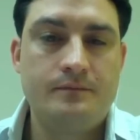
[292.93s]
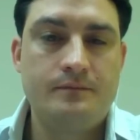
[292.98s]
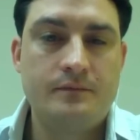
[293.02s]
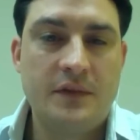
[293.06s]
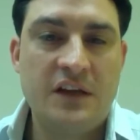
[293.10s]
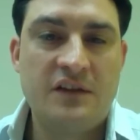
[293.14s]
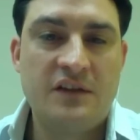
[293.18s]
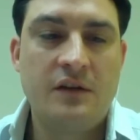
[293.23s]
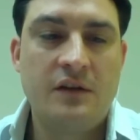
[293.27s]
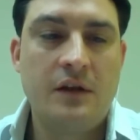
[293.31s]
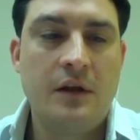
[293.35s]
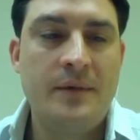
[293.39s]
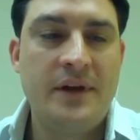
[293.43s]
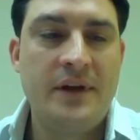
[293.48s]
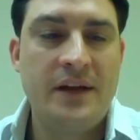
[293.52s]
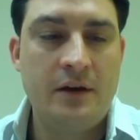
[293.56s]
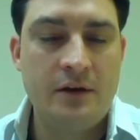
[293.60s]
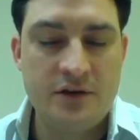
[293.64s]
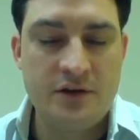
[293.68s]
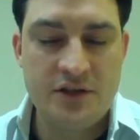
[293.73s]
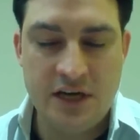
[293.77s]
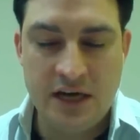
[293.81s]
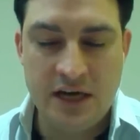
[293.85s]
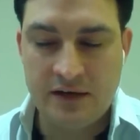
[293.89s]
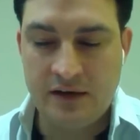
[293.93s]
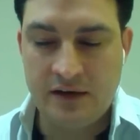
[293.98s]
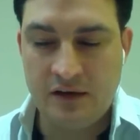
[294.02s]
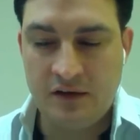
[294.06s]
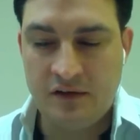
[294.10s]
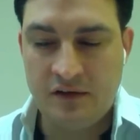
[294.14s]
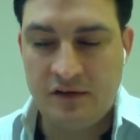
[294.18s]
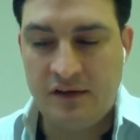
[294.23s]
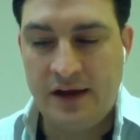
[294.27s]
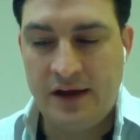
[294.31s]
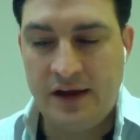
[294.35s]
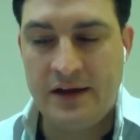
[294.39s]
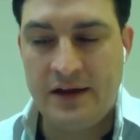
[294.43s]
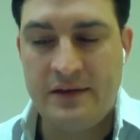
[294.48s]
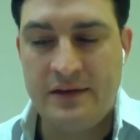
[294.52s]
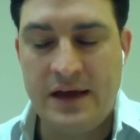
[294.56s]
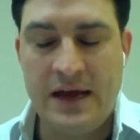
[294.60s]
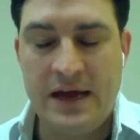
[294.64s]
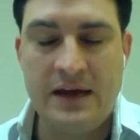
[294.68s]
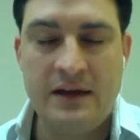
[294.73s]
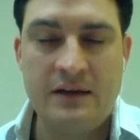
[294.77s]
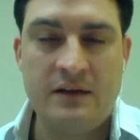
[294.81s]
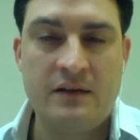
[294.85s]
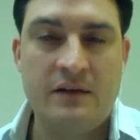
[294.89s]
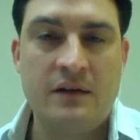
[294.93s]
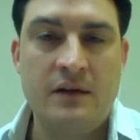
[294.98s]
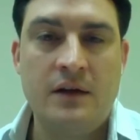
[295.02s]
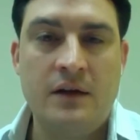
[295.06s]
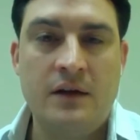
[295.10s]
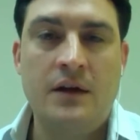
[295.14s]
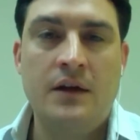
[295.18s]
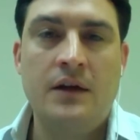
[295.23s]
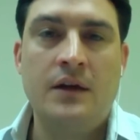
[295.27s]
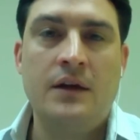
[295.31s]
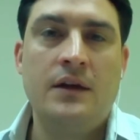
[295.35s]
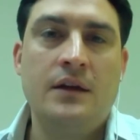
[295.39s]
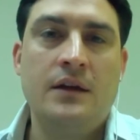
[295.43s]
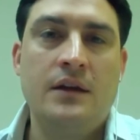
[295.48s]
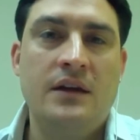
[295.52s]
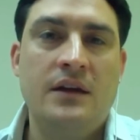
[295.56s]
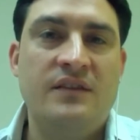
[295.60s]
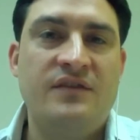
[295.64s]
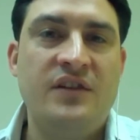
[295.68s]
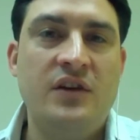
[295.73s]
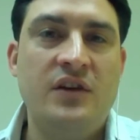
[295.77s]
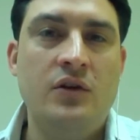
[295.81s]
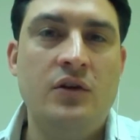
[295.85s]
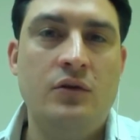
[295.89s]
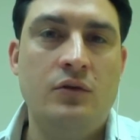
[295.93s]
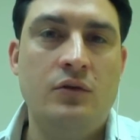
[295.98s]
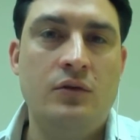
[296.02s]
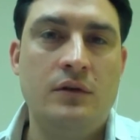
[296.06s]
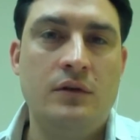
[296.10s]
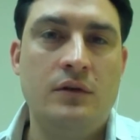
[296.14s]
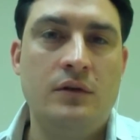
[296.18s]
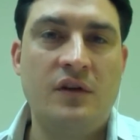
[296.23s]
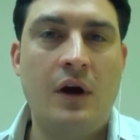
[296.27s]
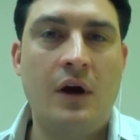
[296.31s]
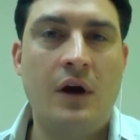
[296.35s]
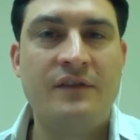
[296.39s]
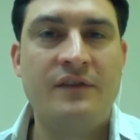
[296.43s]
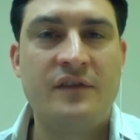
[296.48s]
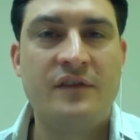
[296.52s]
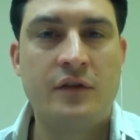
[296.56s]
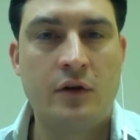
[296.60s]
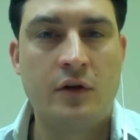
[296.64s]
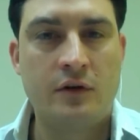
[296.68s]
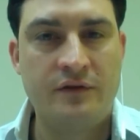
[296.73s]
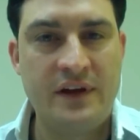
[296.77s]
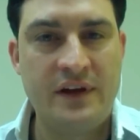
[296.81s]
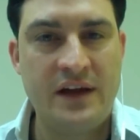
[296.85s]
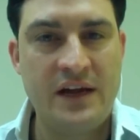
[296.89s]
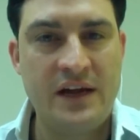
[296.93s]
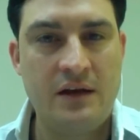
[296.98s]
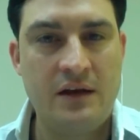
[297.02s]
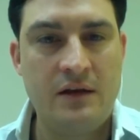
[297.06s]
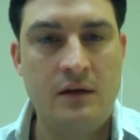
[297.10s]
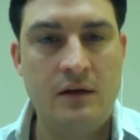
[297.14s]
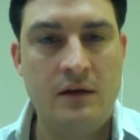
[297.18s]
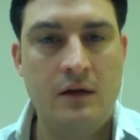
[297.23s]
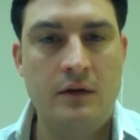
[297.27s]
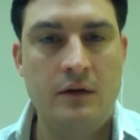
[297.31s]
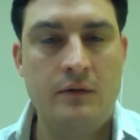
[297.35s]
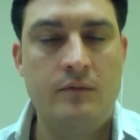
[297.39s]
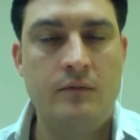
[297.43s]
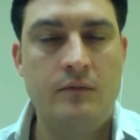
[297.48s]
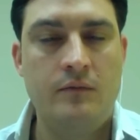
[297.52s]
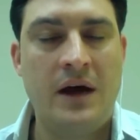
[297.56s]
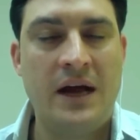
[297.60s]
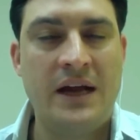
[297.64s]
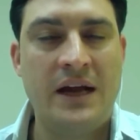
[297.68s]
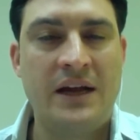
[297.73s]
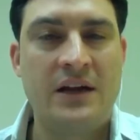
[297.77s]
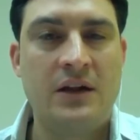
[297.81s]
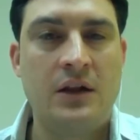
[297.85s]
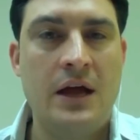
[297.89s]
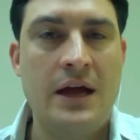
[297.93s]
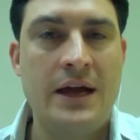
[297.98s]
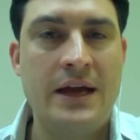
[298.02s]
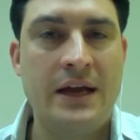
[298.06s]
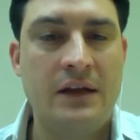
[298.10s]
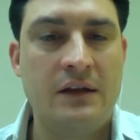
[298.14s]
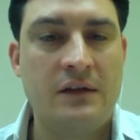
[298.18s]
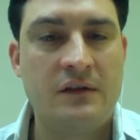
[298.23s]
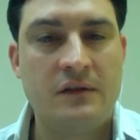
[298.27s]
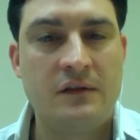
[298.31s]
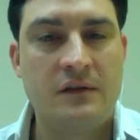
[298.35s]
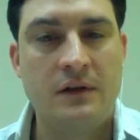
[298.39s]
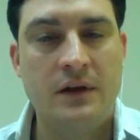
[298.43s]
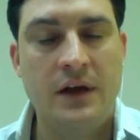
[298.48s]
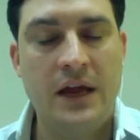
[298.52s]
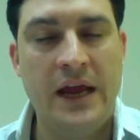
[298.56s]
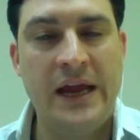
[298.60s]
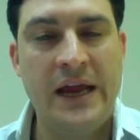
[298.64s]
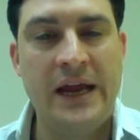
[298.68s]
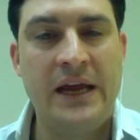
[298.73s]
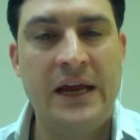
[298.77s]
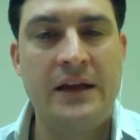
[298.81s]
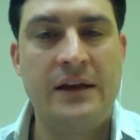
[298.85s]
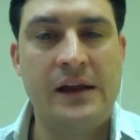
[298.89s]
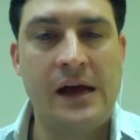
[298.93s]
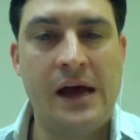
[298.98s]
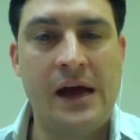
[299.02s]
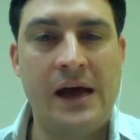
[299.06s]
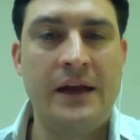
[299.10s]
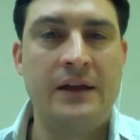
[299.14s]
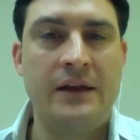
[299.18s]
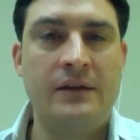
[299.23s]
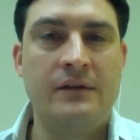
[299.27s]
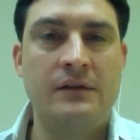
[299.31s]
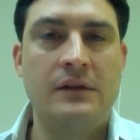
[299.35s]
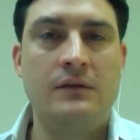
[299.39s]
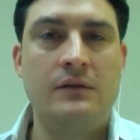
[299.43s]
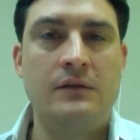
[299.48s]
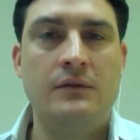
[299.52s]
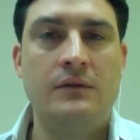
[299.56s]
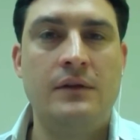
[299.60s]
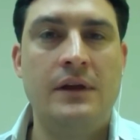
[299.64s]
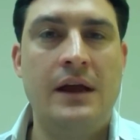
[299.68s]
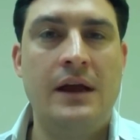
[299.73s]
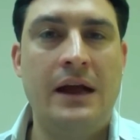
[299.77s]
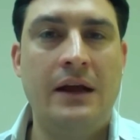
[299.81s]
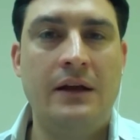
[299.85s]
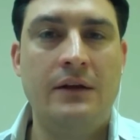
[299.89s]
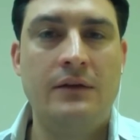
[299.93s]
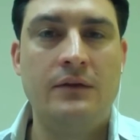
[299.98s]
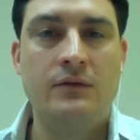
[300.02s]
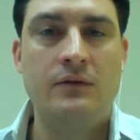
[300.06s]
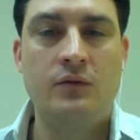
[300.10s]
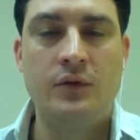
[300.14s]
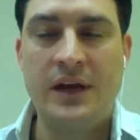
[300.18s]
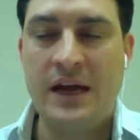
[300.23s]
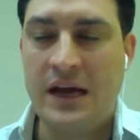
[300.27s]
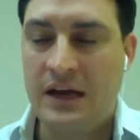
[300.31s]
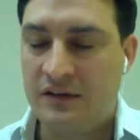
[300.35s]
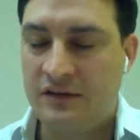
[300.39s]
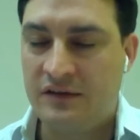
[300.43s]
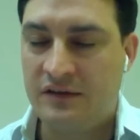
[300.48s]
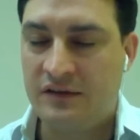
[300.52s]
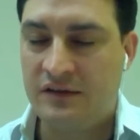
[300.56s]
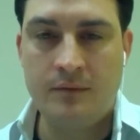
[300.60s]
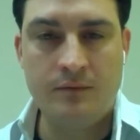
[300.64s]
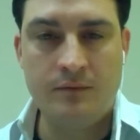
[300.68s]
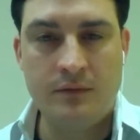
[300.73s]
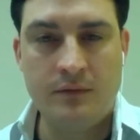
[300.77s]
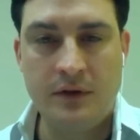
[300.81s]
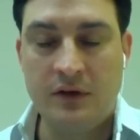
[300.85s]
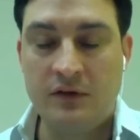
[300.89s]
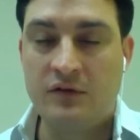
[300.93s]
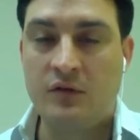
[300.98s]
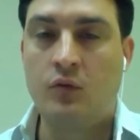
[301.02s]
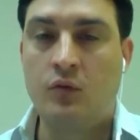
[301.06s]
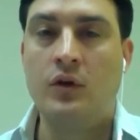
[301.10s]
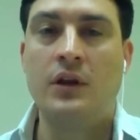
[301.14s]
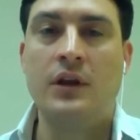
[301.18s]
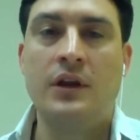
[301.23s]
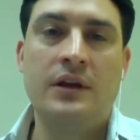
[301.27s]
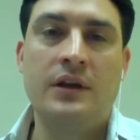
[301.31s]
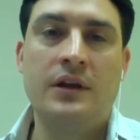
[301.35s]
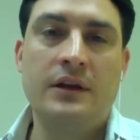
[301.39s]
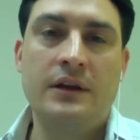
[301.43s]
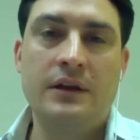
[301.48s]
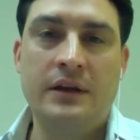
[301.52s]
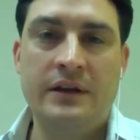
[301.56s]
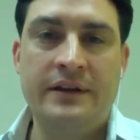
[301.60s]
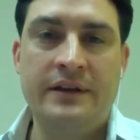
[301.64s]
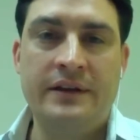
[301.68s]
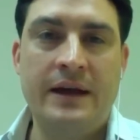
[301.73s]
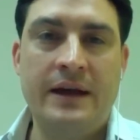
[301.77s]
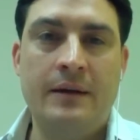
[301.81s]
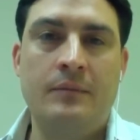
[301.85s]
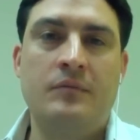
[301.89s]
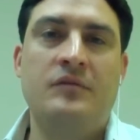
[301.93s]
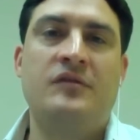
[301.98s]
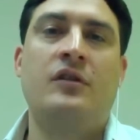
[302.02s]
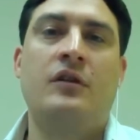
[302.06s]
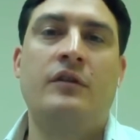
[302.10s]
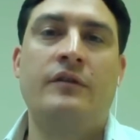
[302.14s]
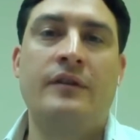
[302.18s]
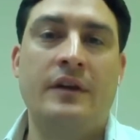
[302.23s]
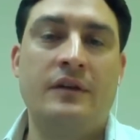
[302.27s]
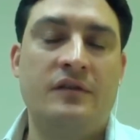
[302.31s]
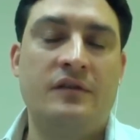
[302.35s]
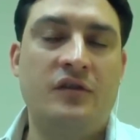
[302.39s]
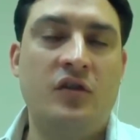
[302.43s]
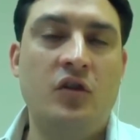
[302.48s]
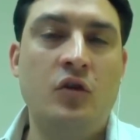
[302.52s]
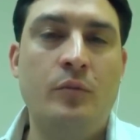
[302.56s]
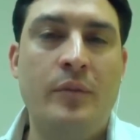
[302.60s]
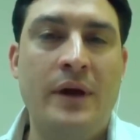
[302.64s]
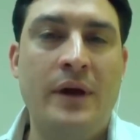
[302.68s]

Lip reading: Yeah, so let me interject and say that so I've surveyed my clients, and I we asked them, it was a really in-depth survey, it was 2